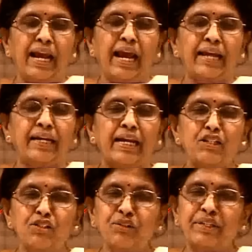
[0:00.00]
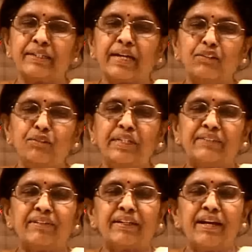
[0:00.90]
and ensure that Cartoon
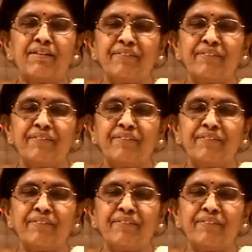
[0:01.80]
Network